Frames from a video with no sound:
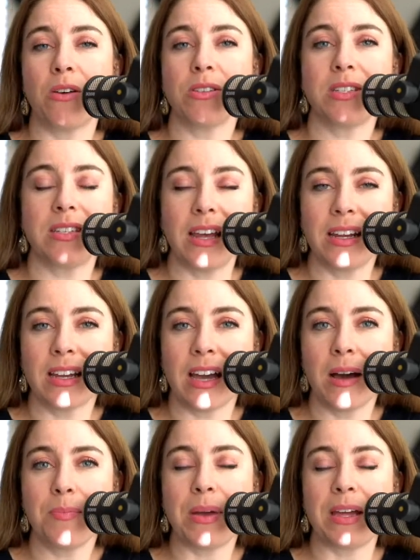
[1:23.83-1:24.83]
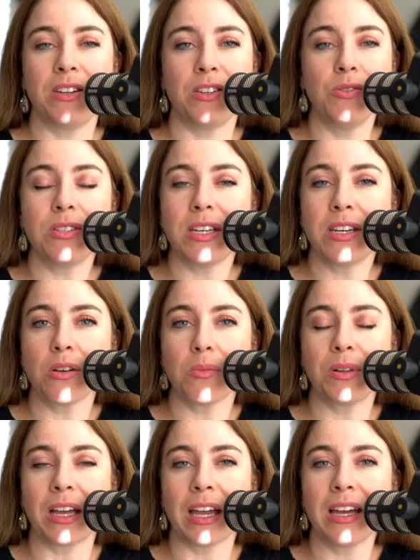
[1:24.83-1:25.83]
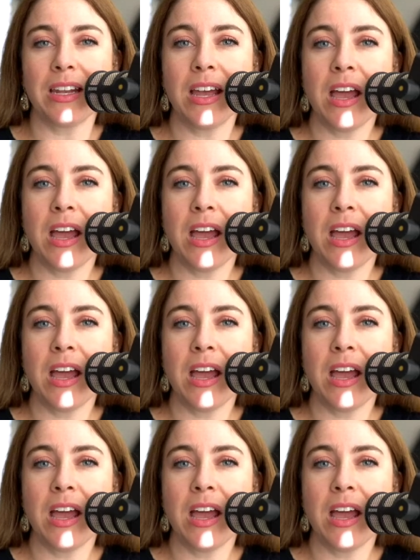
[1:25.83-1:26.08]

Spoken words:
setting up and using your plan,